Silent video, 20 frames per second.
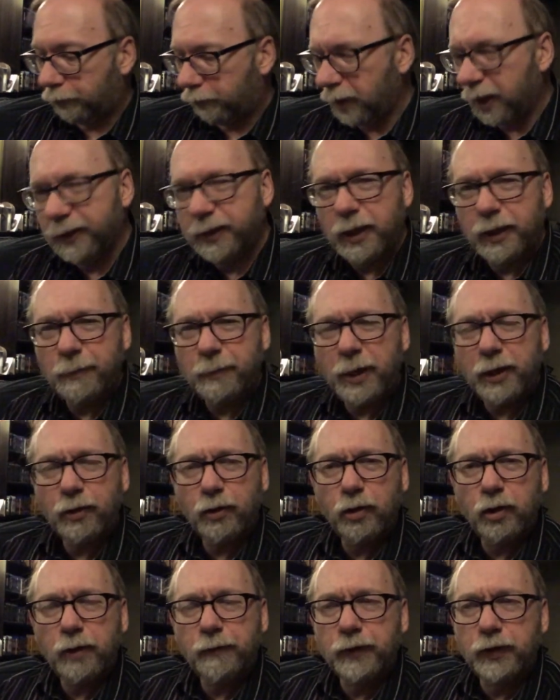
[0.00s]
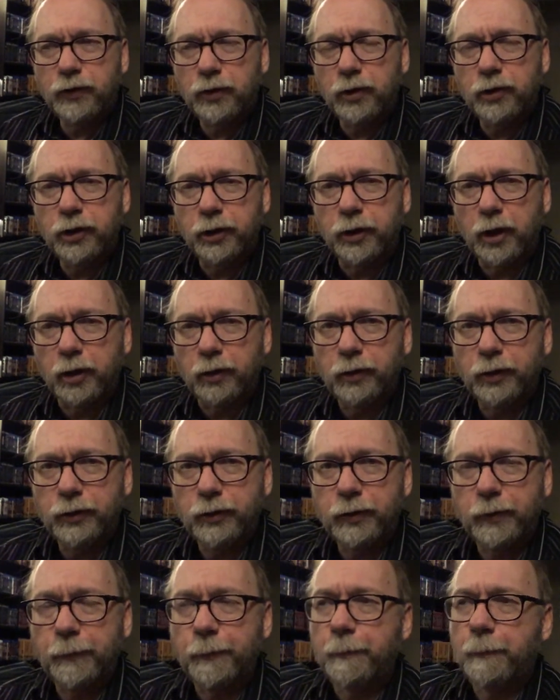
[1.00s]
has anybody heard of In Search of
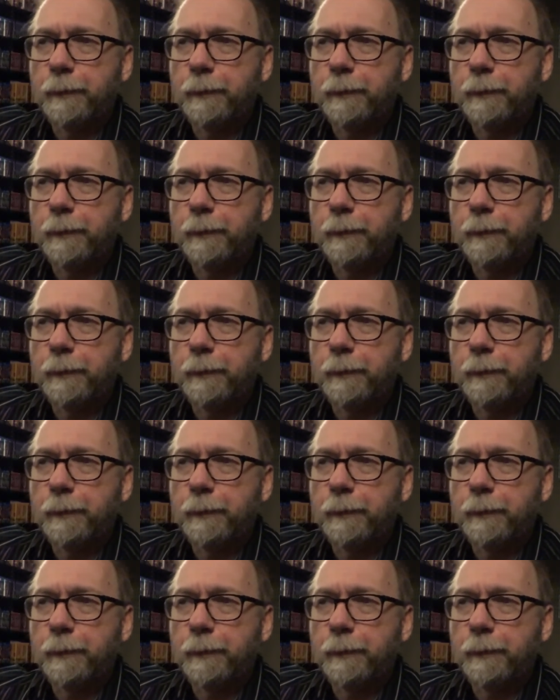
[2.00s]
Darkness?